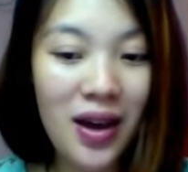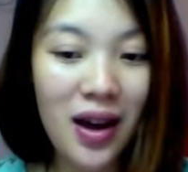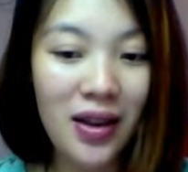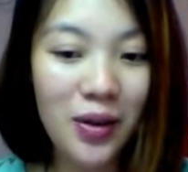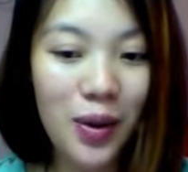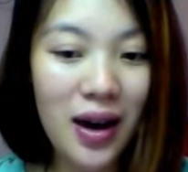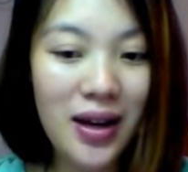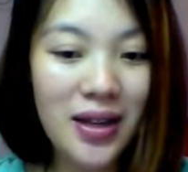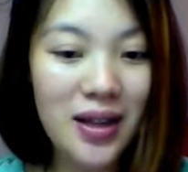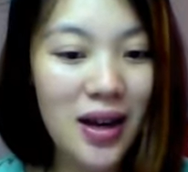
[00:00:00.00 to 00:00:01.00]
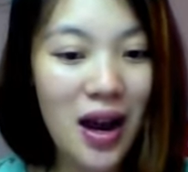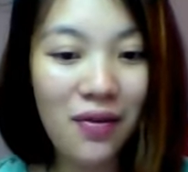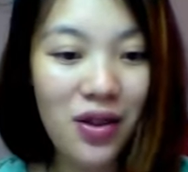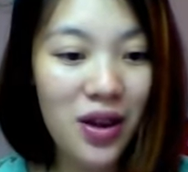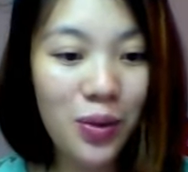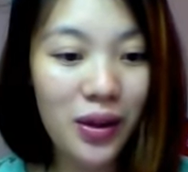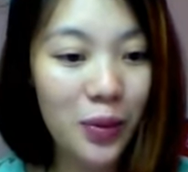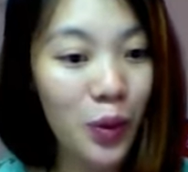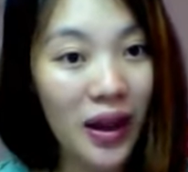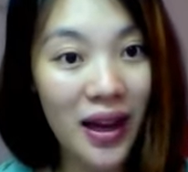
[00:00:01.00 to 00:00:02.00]
Otherwise, then everything
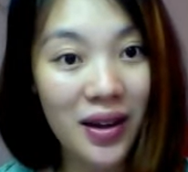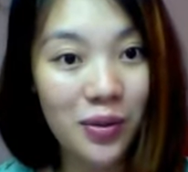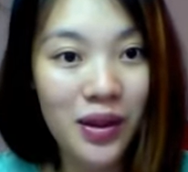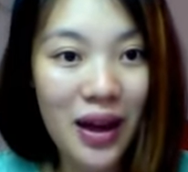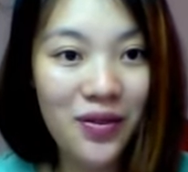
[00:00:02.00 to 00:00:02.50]
will have